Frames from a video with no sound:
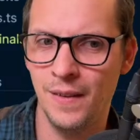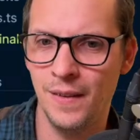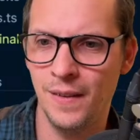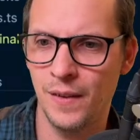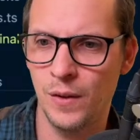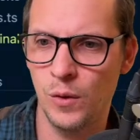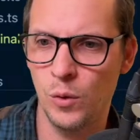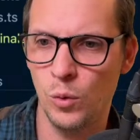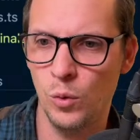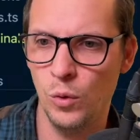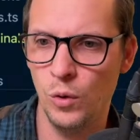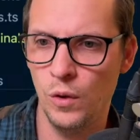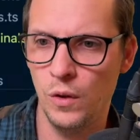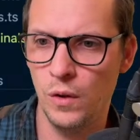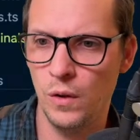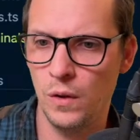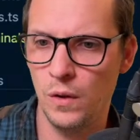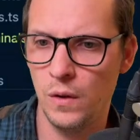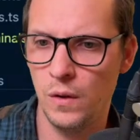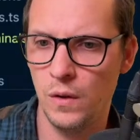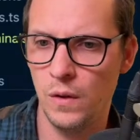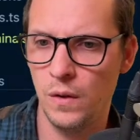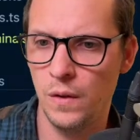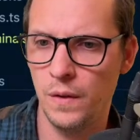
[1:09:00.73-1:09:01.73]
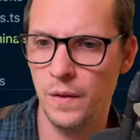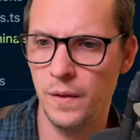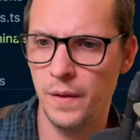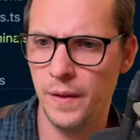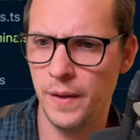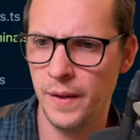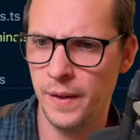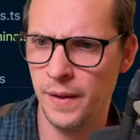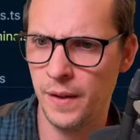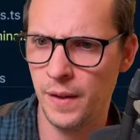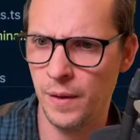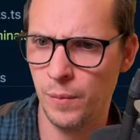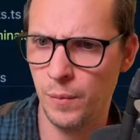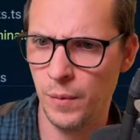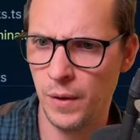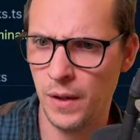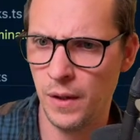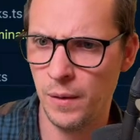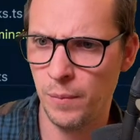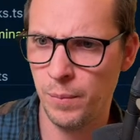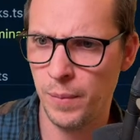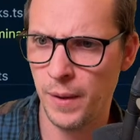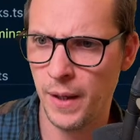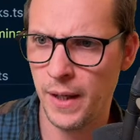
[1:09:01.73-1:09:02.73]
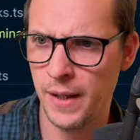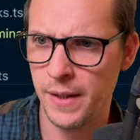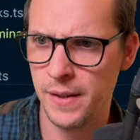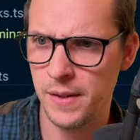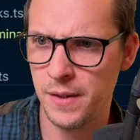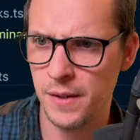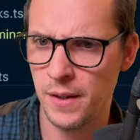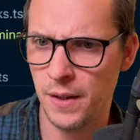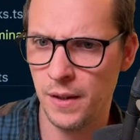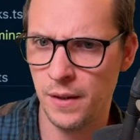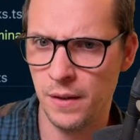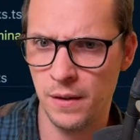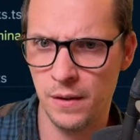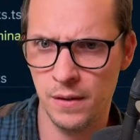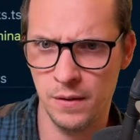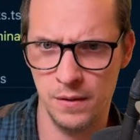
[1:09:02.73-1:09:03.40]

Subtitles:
Cool. And then we pass it.